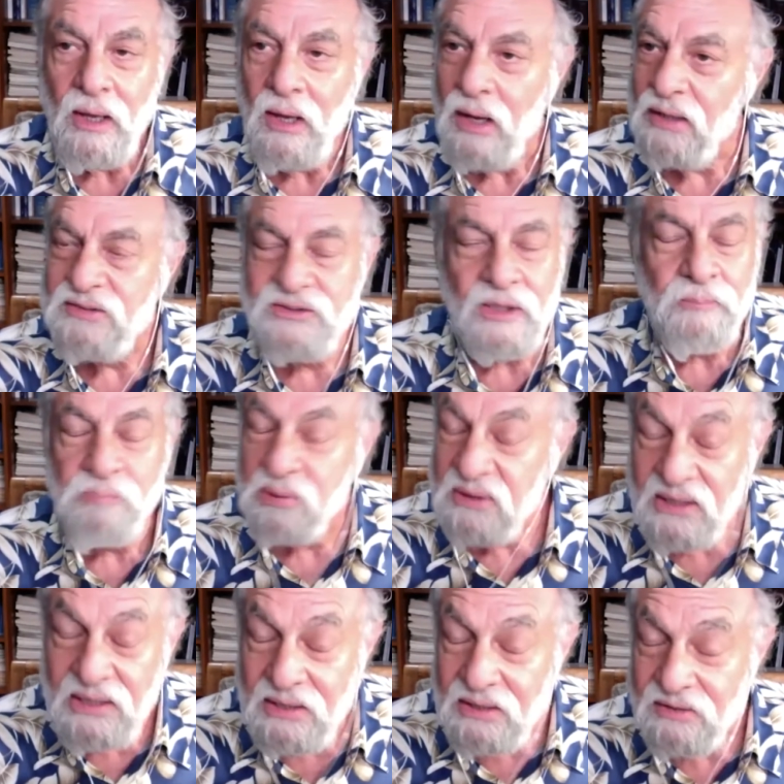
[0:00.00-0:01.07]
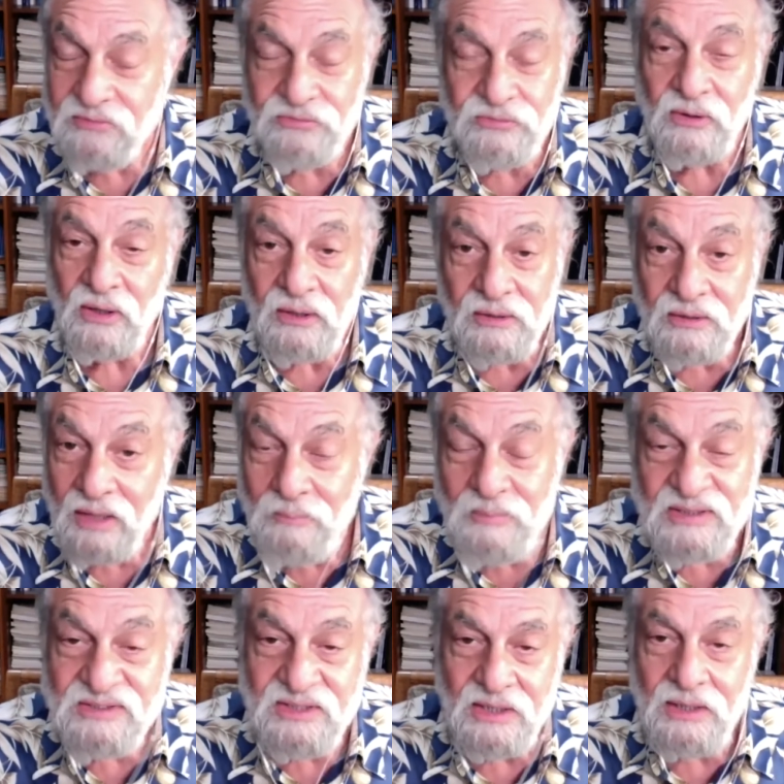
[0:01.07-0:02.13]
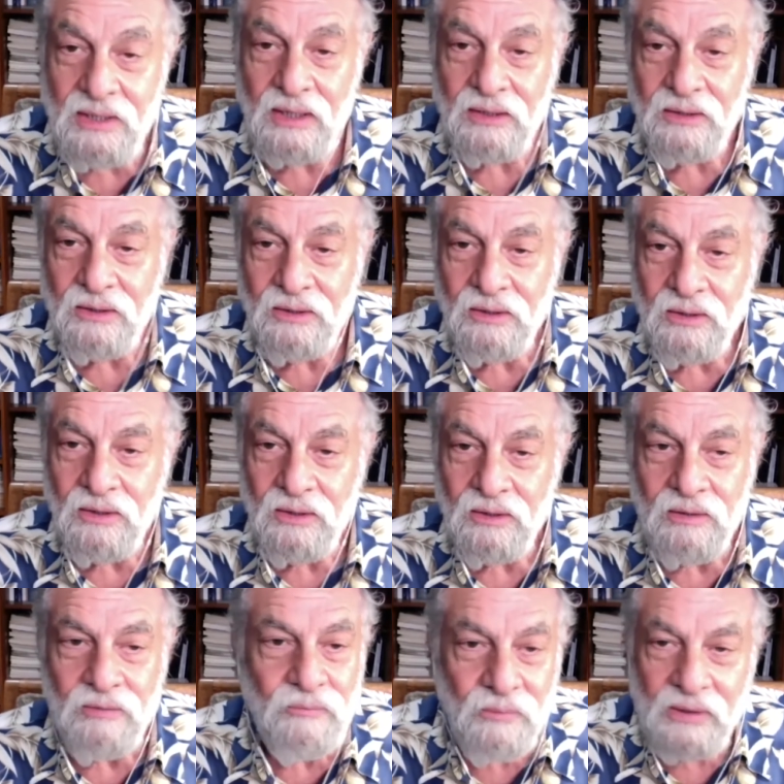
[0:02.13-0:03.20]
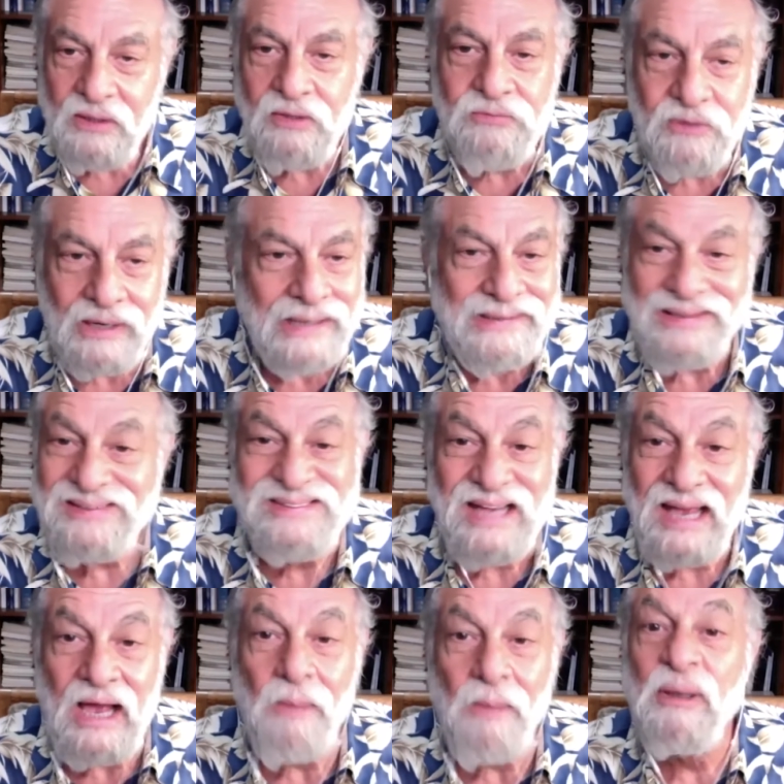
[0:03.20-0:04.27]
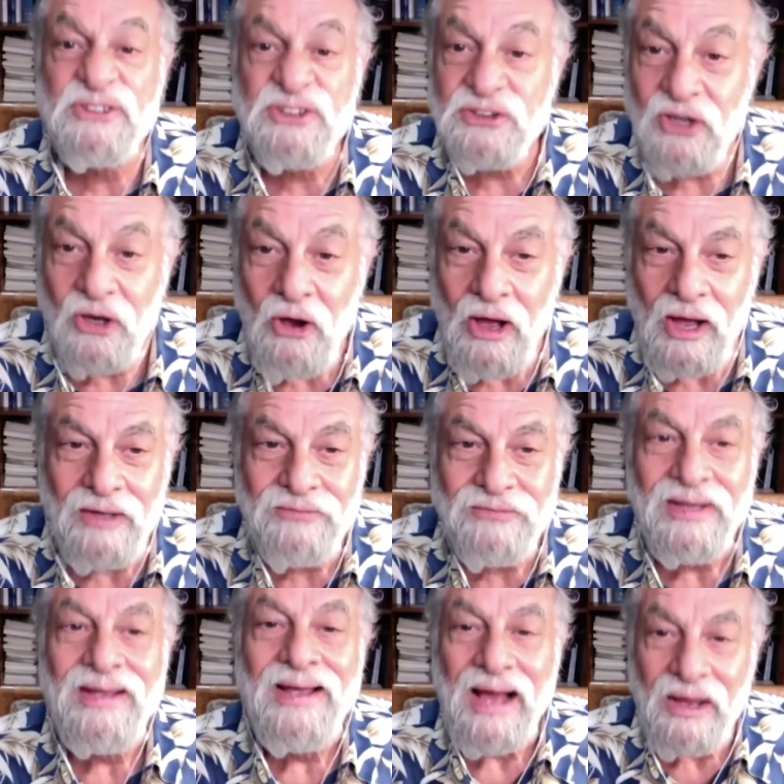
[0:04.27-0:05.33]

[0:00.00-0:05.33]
I said, please, let me see it. What is it? I didn't say how much does it cost.